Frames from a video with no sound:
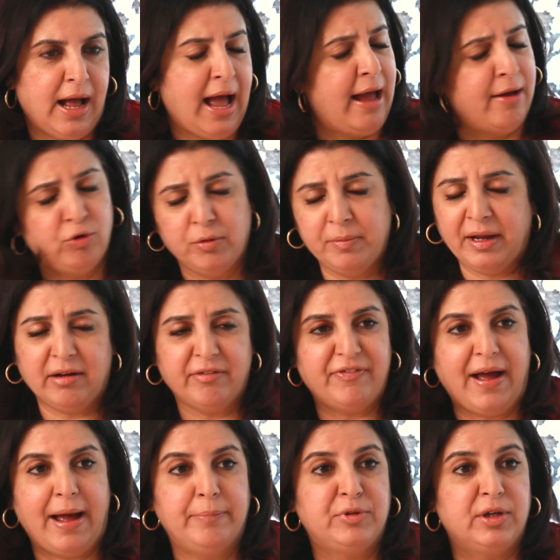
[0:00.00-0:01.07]
I would make a
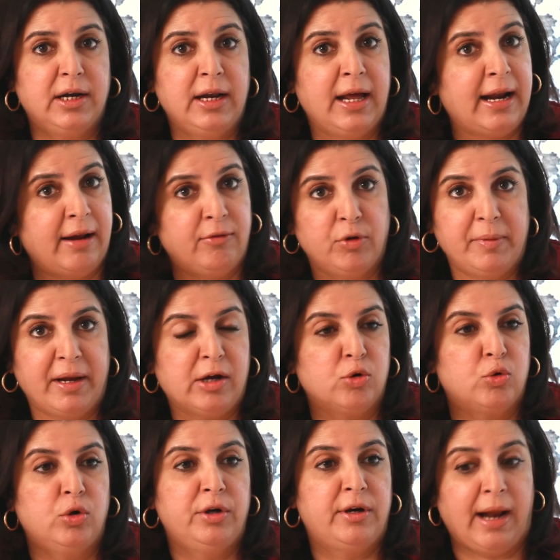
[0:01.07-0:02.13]
fab thriller and I would make a
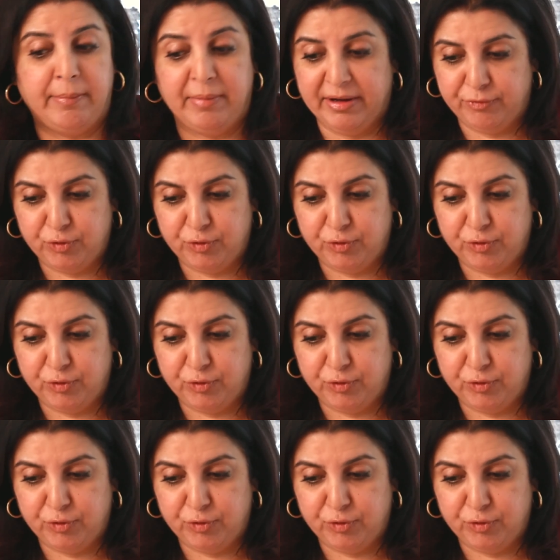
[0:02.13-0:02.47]
good drama.